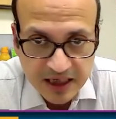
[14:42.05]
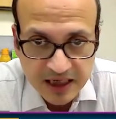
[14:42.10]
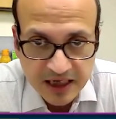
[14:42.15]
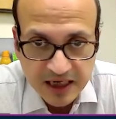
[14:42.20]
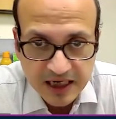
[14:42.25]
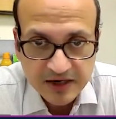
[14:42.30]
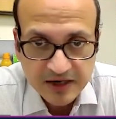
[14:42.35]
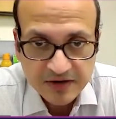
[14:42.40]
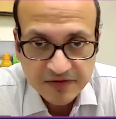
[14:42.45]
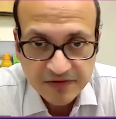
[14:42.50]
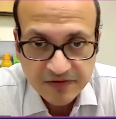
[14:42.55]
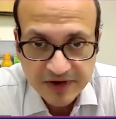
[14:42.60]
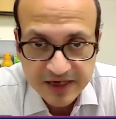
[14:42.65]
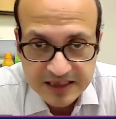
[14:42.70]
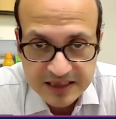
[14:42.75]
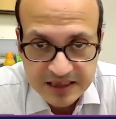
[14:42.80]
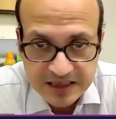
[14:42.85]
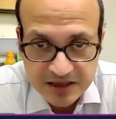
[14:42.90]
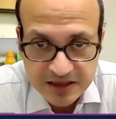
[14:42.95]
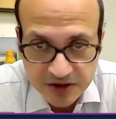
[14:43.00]
In a
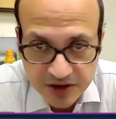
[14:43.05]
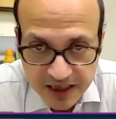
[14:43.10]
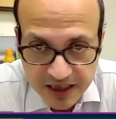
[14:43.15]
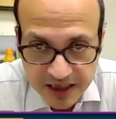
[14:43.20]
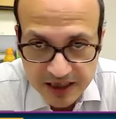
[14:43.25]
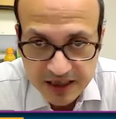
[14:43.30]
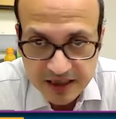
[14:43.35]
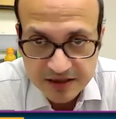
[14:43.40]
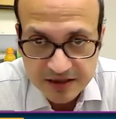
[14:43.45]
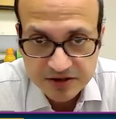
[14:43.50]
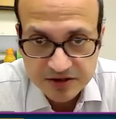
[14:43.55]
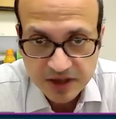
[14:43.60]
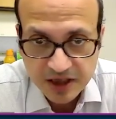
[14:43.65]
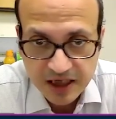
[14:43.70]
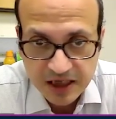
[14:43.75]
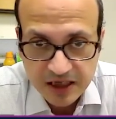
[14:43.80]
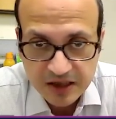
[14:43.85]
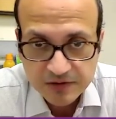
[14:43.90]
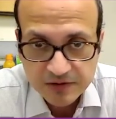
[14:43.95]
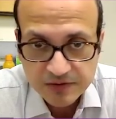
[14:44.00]
phase 3
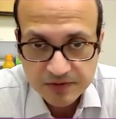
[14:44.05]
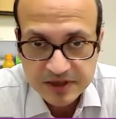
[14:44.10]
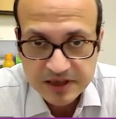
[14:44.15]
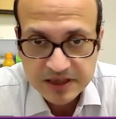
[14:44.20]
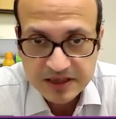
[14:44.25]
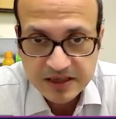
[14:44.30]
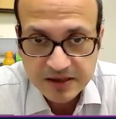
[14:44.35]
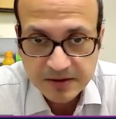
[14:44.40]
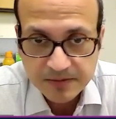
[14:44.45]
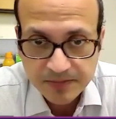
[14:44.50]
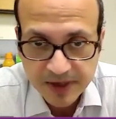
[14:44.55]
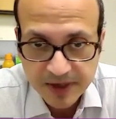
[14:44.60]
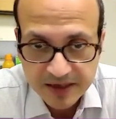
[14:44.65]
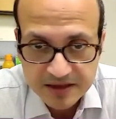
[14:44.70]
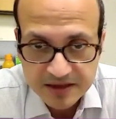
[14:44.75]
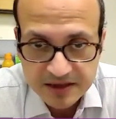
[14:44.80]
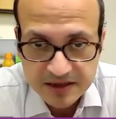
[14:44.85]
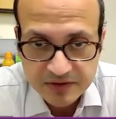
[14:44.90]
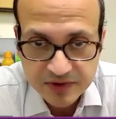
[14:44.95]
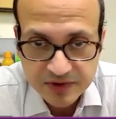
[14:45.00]
trial, which is
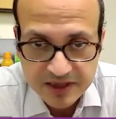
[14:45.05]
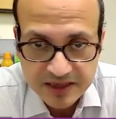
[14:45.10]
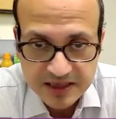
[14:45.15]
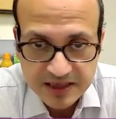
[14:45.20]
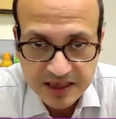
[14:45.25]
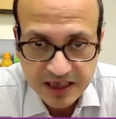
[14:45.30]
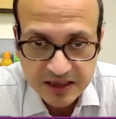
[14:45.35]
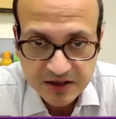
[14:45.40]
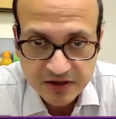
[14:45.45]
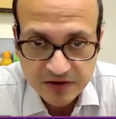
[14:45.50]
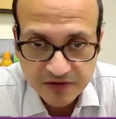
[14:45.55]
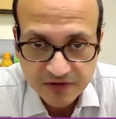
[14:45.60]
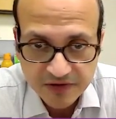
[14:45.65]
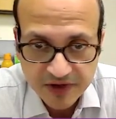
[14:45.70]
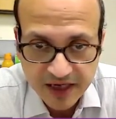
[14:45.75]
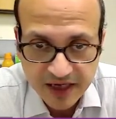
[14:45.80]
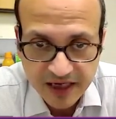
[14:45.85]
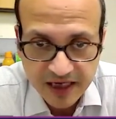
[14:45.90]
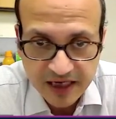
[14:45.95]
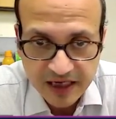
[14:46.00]
comparison with standard of
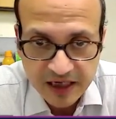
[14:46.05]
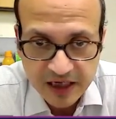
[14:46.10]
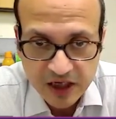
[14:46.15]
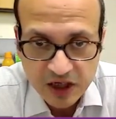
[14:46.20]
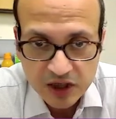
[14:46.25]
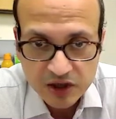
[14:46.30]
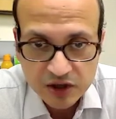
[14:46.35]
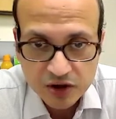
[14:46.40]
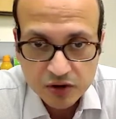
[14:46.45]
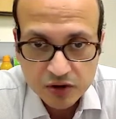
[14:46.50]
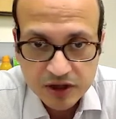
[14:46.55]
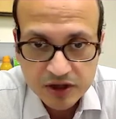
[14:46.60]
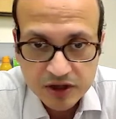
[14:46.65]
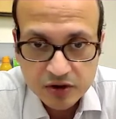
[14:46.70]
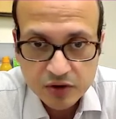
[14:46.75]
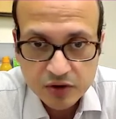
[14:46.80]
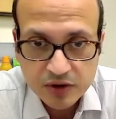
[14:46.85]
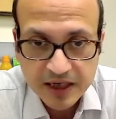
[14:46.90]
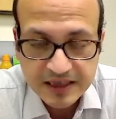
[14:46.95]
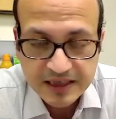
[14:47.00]
care, you're going to
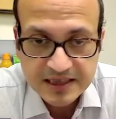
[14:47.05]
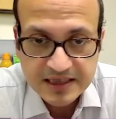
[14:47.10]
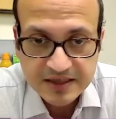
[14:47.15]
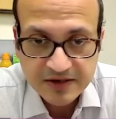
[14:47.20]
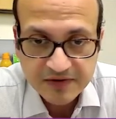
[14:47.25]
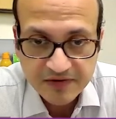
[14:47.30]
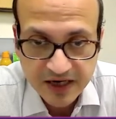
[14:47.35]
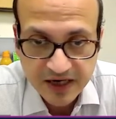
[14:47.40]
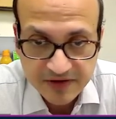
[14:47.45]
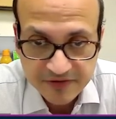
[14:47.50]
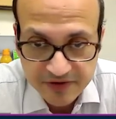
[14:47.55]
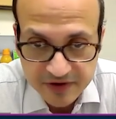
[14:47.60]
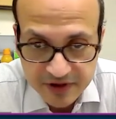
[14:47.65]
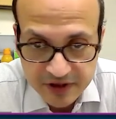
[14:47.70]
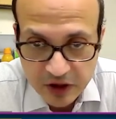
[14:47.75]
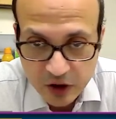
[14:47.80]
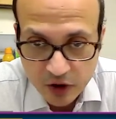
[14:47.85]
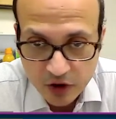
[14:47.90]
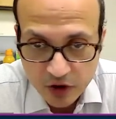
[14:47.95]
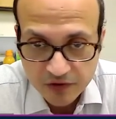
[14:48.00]
look at
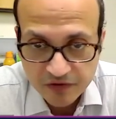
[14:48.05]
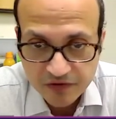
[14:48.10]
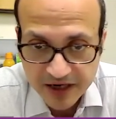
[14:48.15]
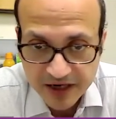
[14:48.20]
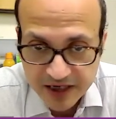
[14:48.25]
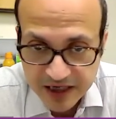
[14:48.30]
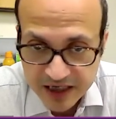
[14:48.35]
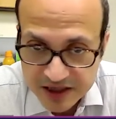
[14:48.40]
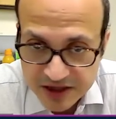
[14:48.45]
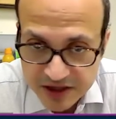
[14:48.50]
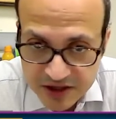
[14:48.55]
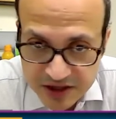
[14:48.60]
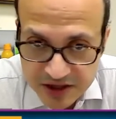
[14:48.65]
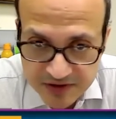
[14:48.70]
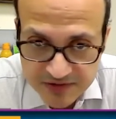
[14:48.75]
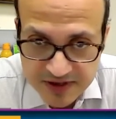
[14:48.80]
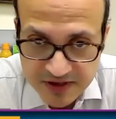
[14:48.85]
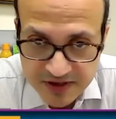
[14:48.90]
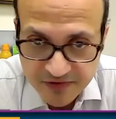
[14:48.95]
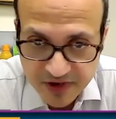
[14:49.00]
survival or variations of
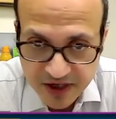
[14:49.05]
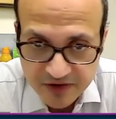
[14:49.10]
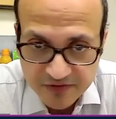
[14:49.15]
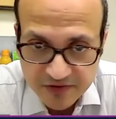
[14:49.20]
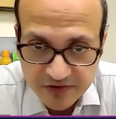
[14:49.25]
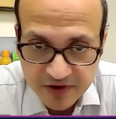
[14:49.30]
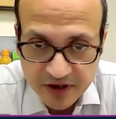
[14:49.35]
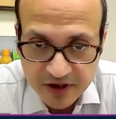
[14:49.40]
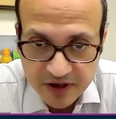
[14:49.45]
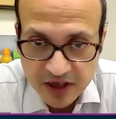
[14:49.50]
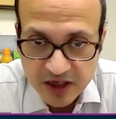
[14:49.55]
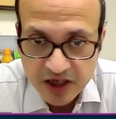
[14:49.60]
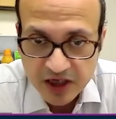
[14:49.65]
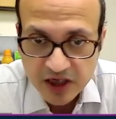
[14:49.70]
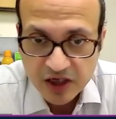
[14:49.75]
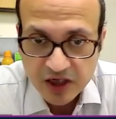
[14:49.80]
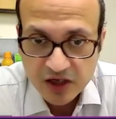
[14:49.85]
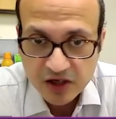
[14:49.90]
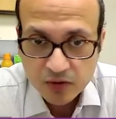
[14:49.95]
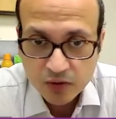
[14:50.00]
survival,
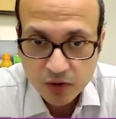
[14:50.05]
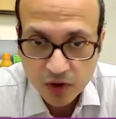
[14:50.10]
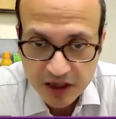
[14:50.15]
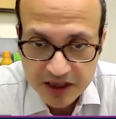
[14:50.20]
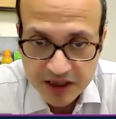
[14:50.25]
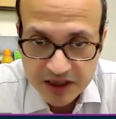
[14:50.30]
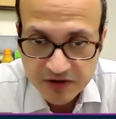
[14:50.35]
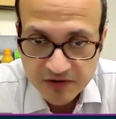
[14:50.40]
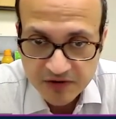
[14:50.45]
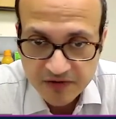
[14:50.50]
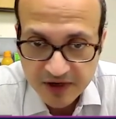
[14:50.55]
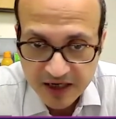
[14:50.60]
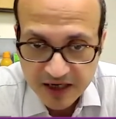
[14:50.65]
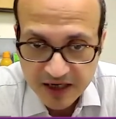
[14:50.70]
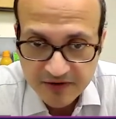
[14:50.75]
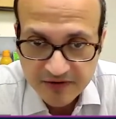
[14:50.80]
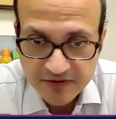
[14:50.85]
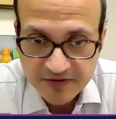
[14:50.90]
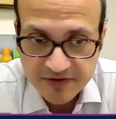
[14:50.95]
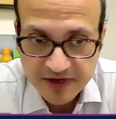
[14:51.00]
quality of
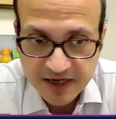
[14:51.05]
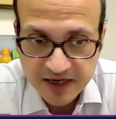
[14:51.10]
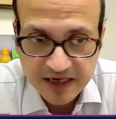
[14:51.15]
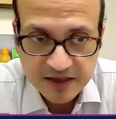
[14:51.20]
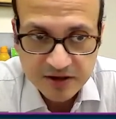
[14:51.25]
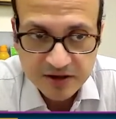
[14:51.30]
life, and